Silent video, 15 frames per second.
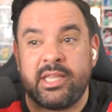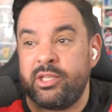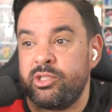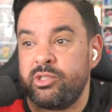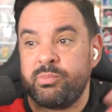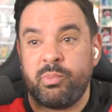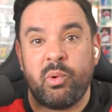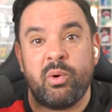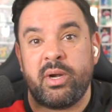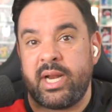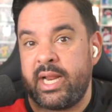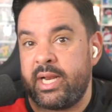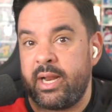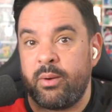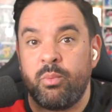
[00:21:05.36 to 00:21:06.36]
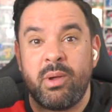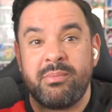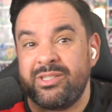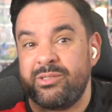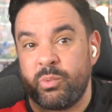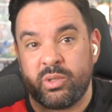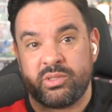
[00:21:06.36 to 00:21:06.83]
the sport and, and
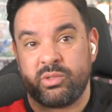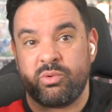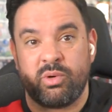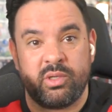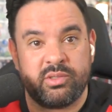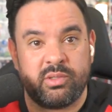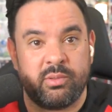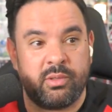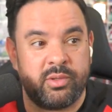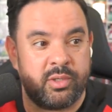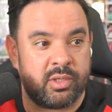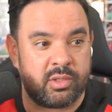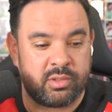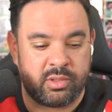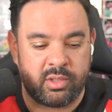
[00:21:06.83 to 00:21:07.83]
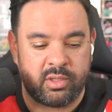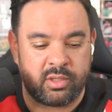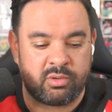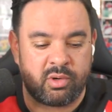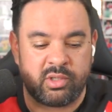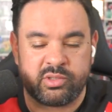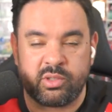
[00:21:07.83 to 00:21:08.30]
women's sports across the, the, the
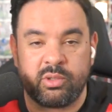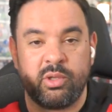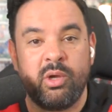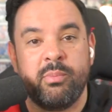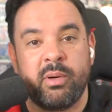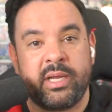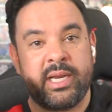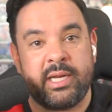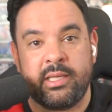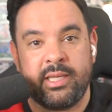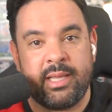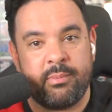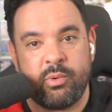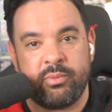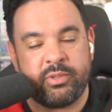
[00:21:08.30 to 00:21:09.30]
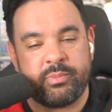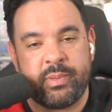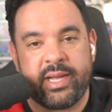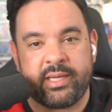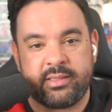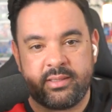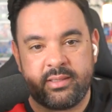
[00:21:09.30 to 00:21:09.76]
across the globe are getting a lot more respect.